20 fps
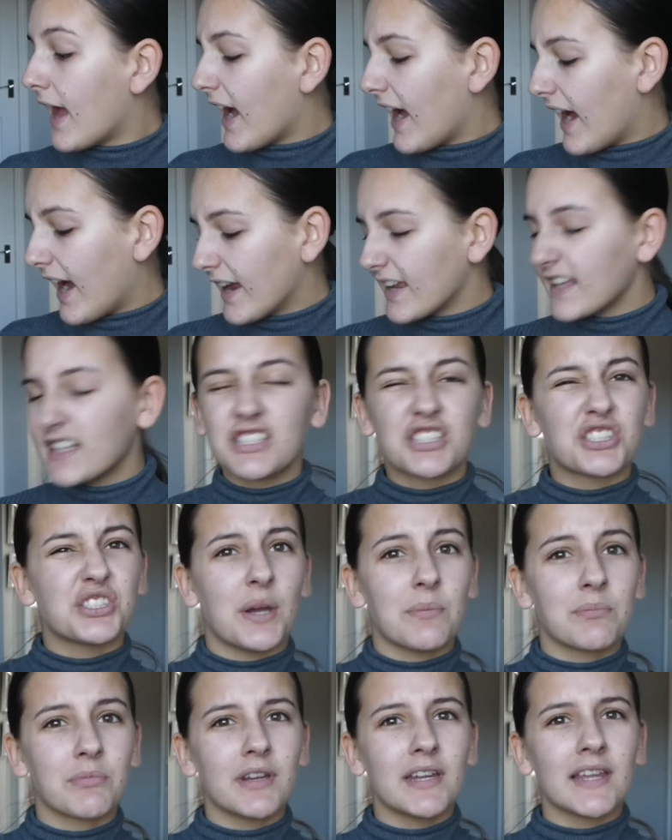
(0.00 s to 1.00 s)
And
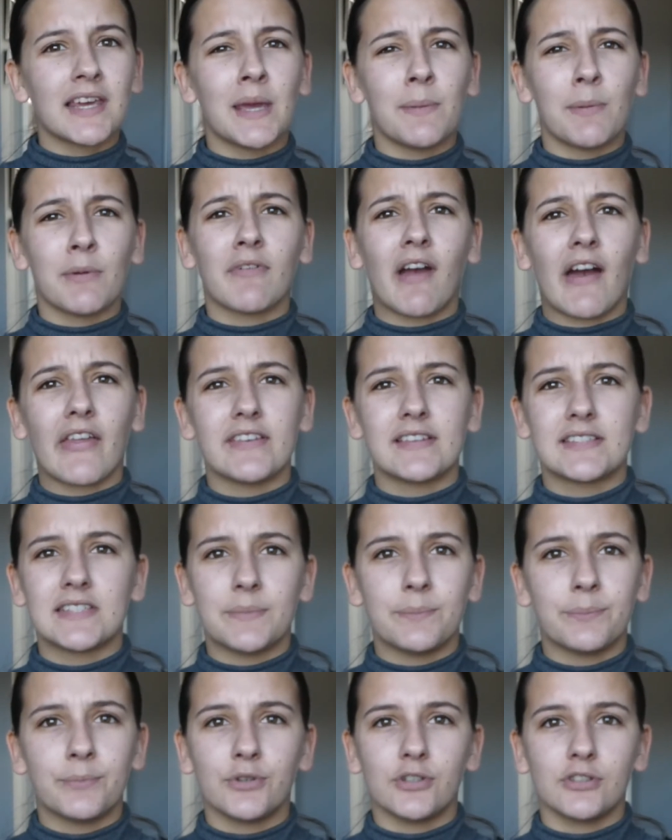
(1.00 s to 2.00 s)
I'm going to keep it rather
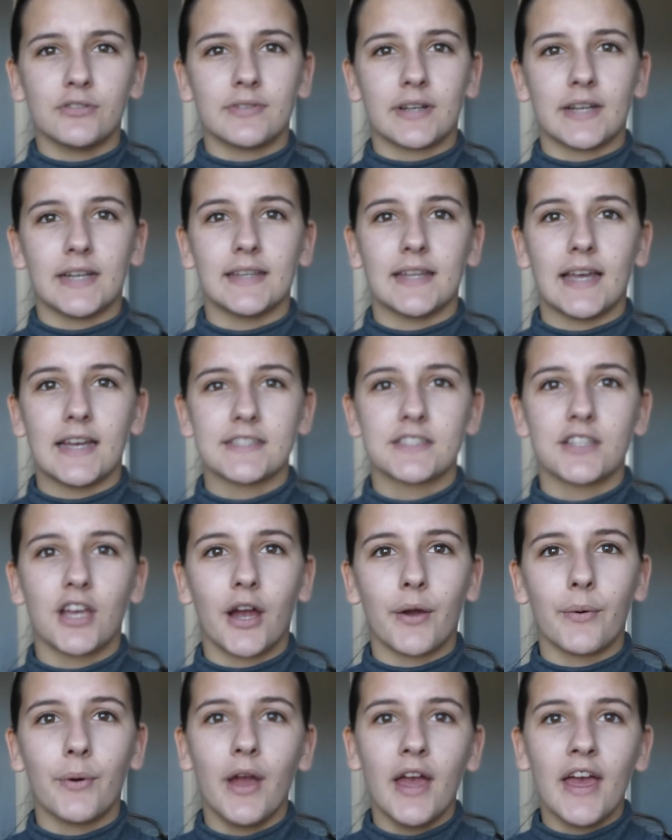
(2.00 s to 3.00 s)
simple really,
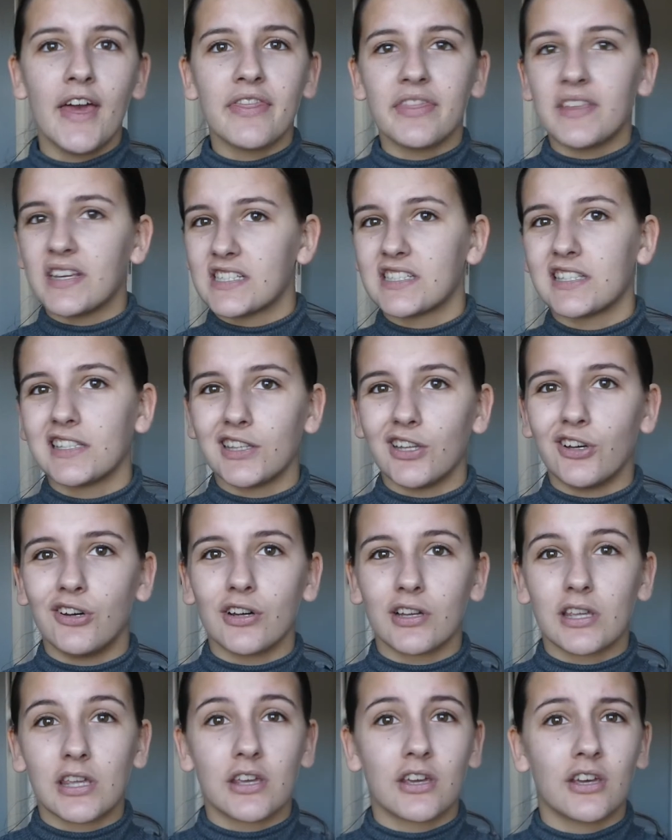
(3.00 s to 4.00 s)
so this
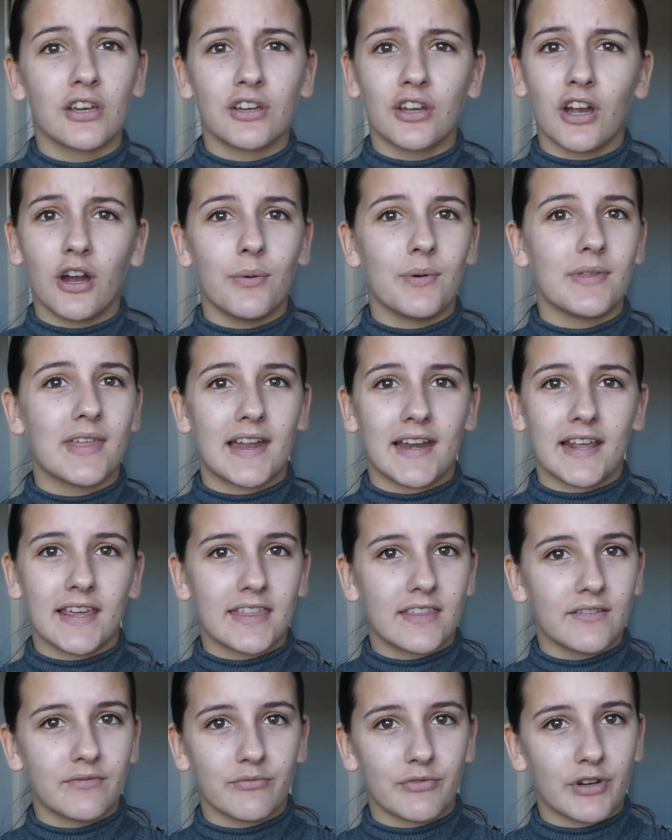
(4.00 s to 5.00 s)
look can go with
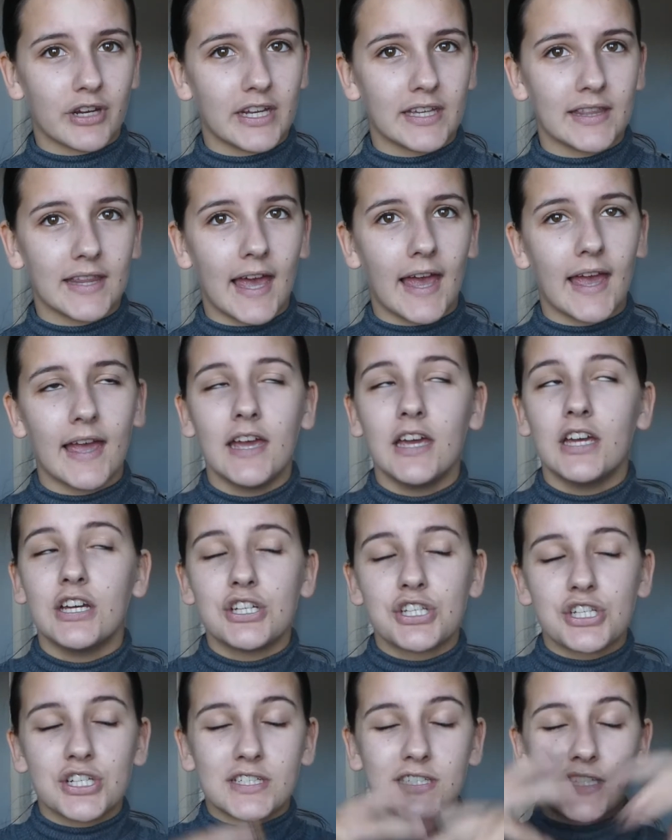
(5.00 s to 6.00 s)
anything really.
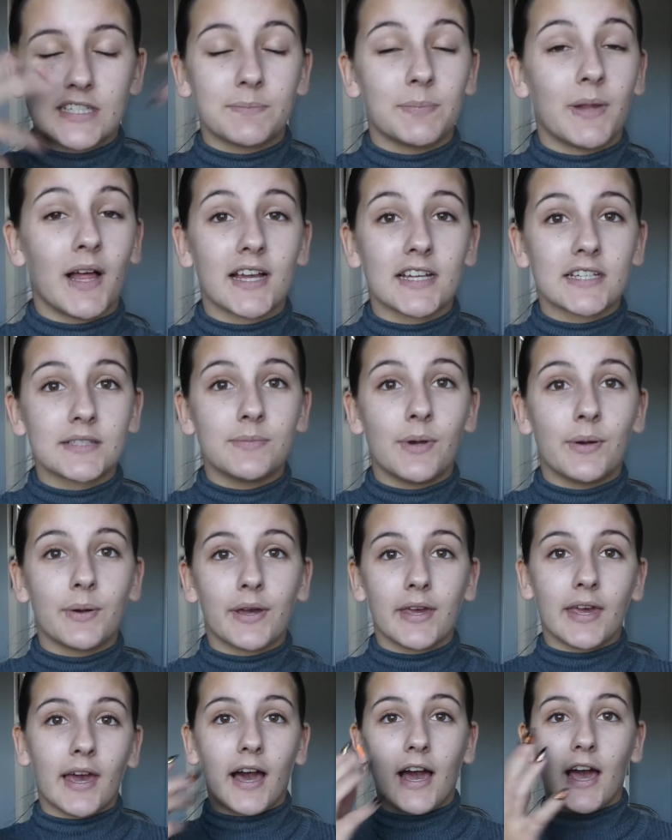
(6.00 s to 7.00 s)
Just a black
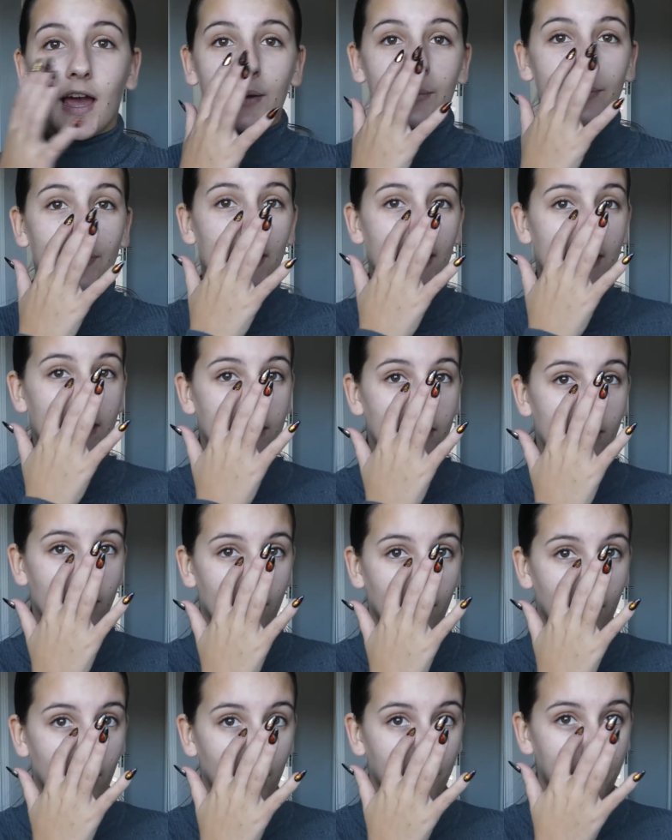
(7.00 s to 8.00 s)
smoky eye with
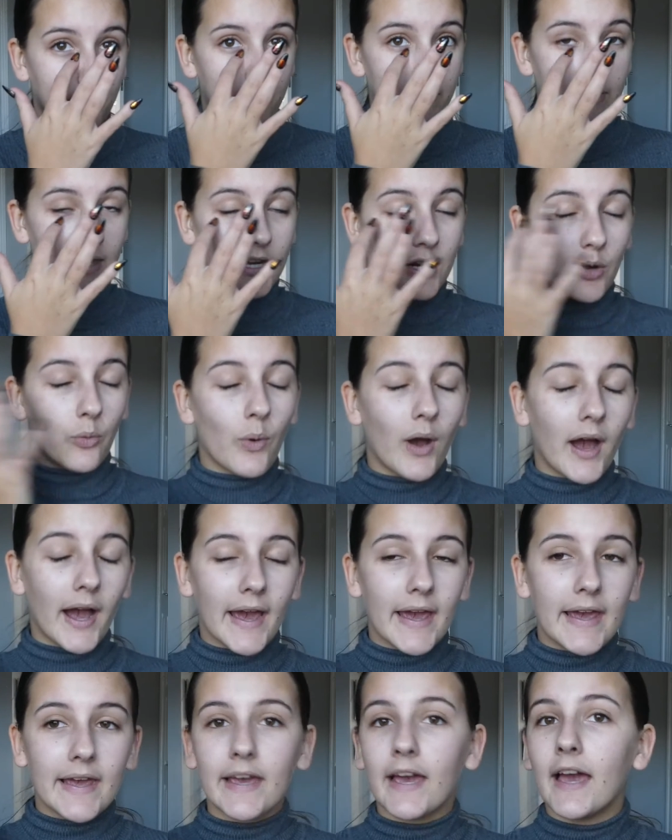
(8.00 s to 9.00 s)
the inner
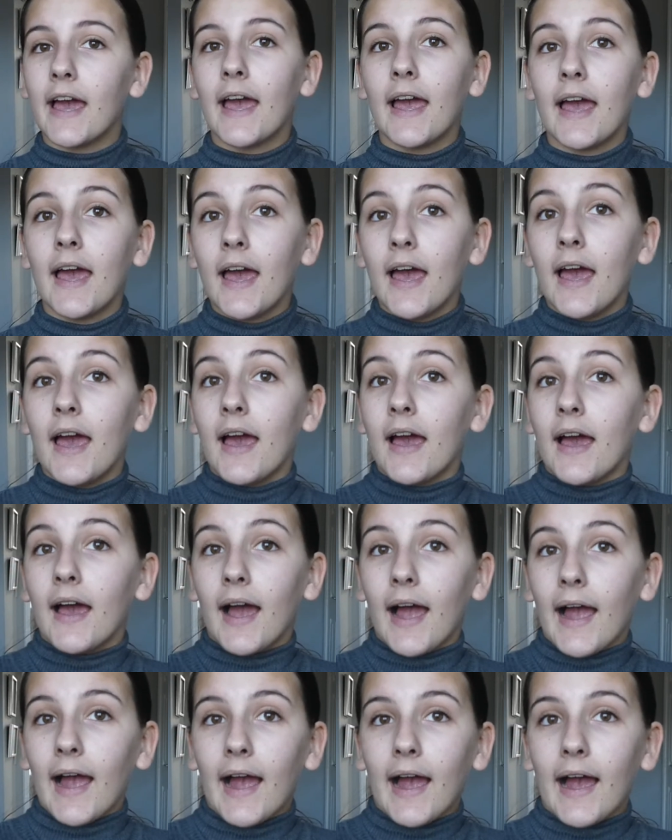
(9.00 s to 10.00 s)
white,
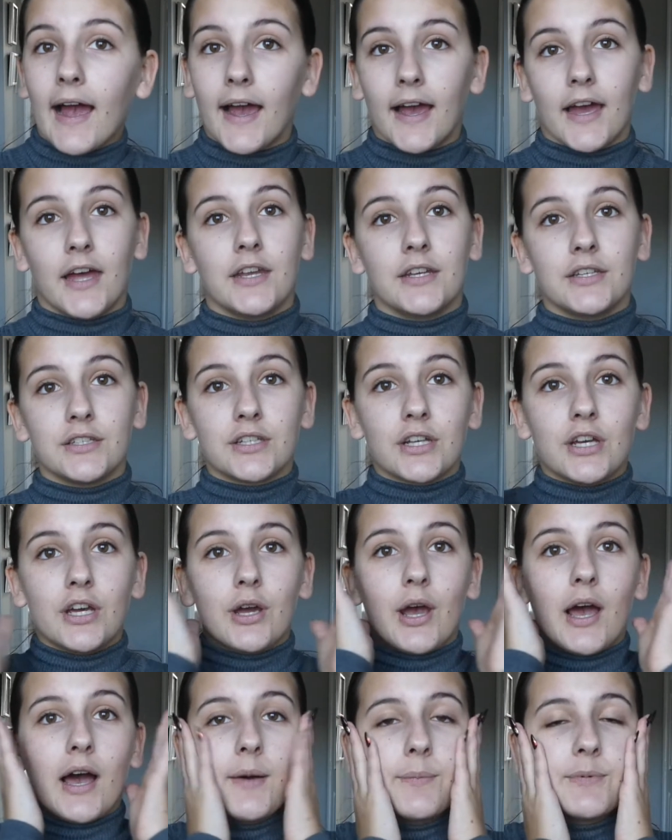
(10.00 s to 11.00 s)
and
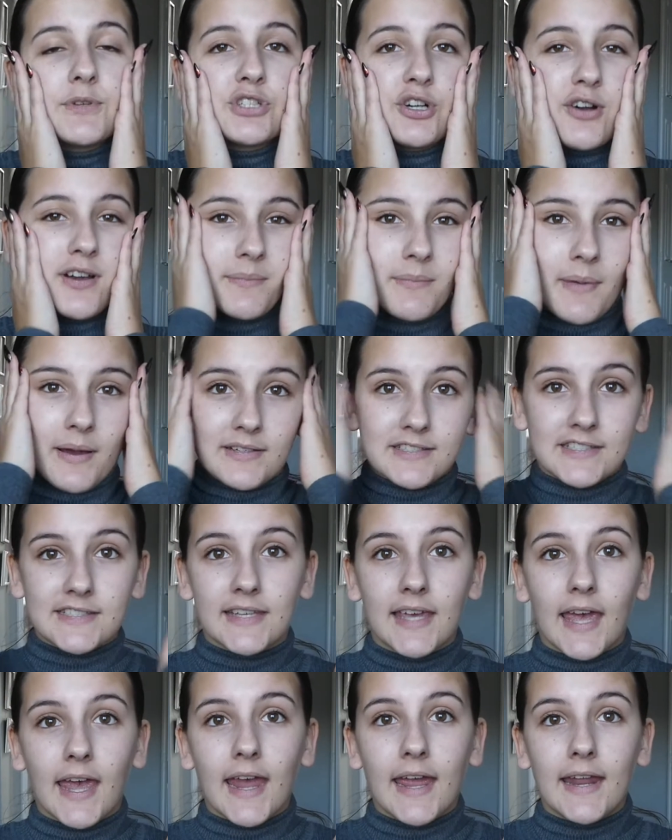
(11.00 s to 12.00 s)
I'll be talking about
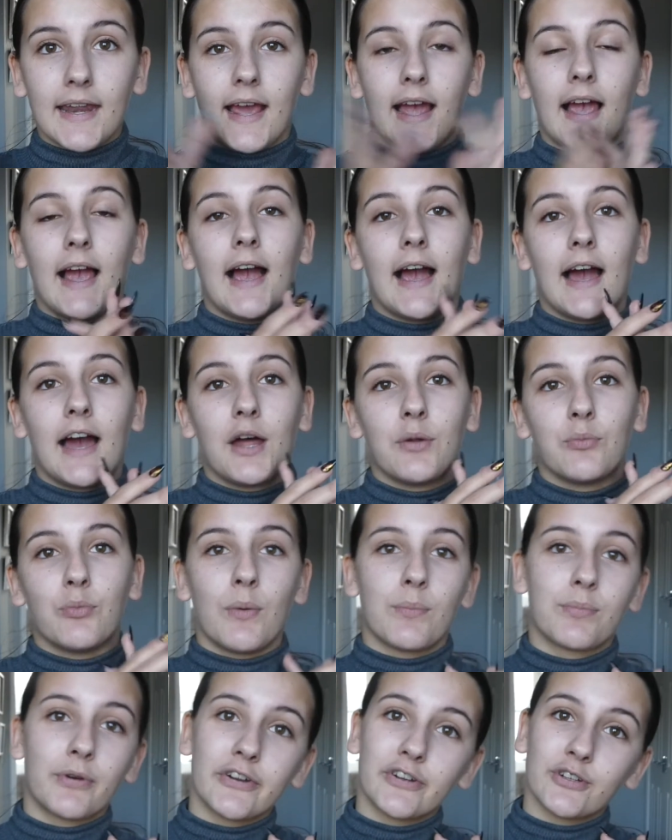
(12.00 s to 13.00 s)
skin and
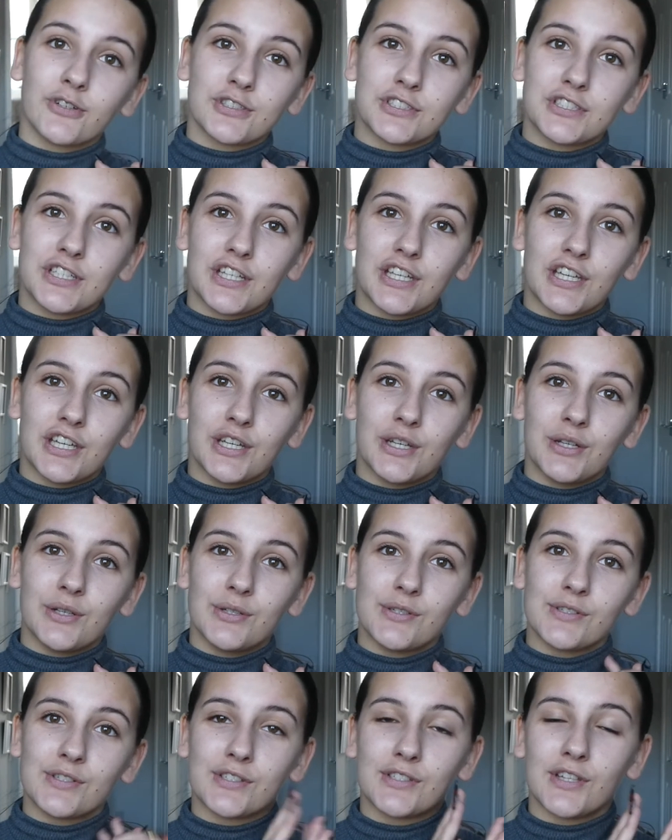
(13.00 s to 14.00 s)
what products to
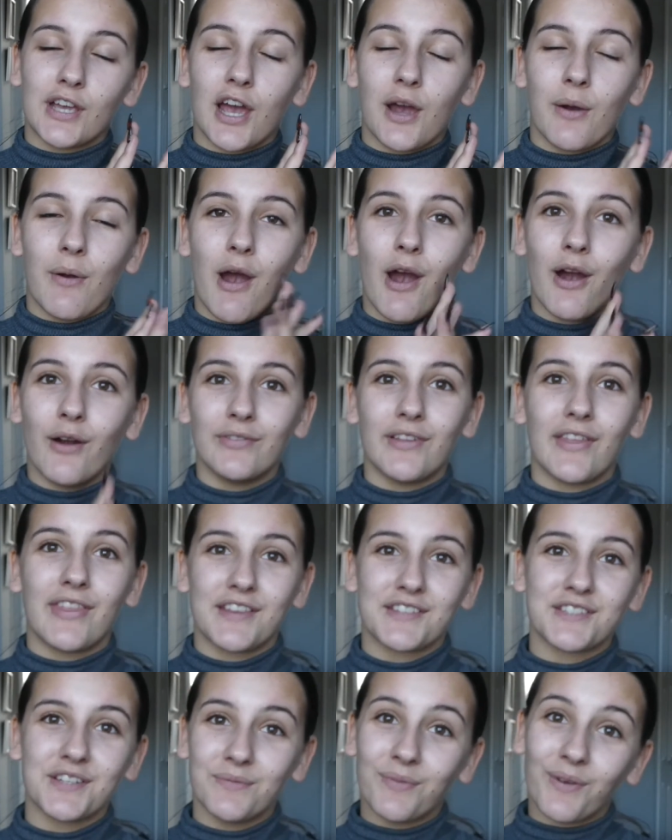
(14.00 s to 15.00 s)
use, so hopefully
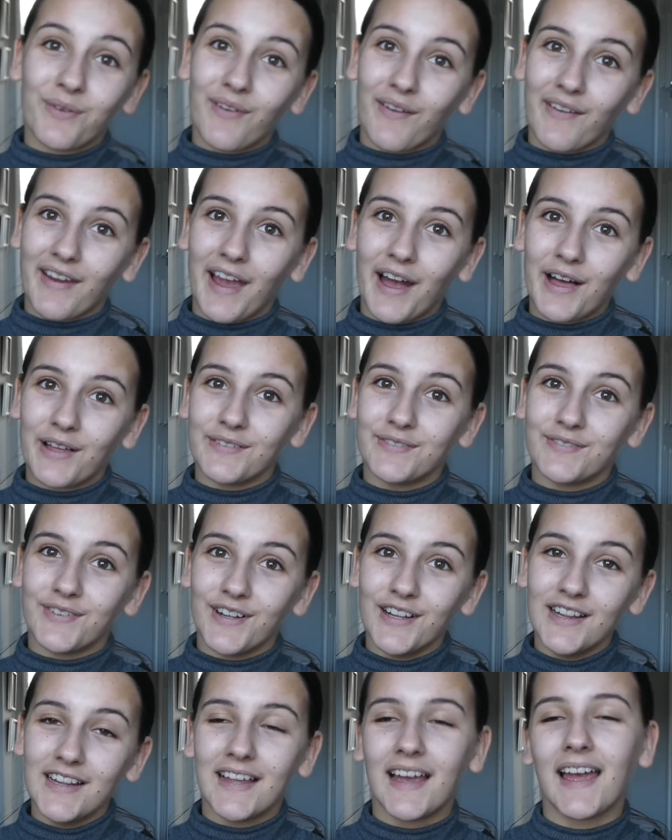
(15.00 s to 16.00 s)
this will be very
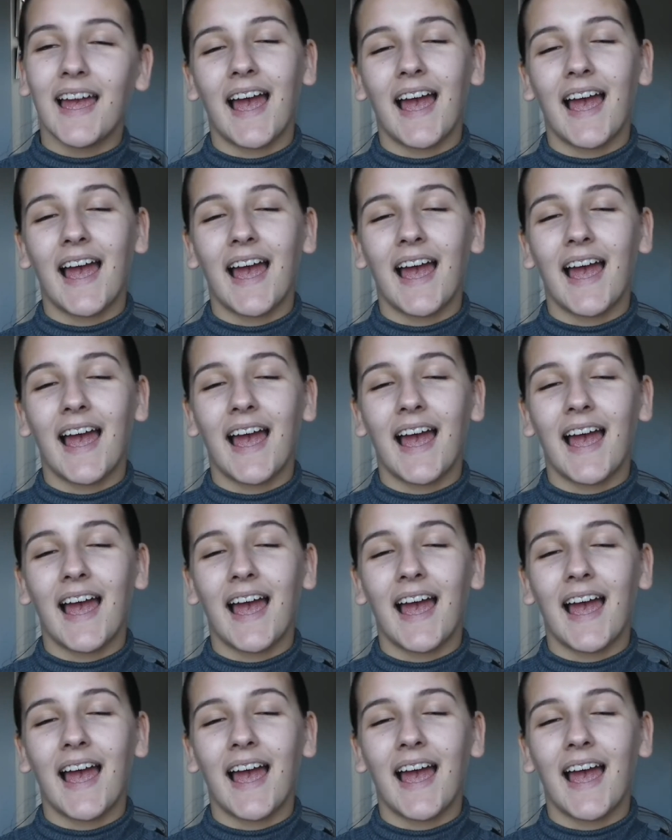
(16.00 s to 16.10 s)
helpful.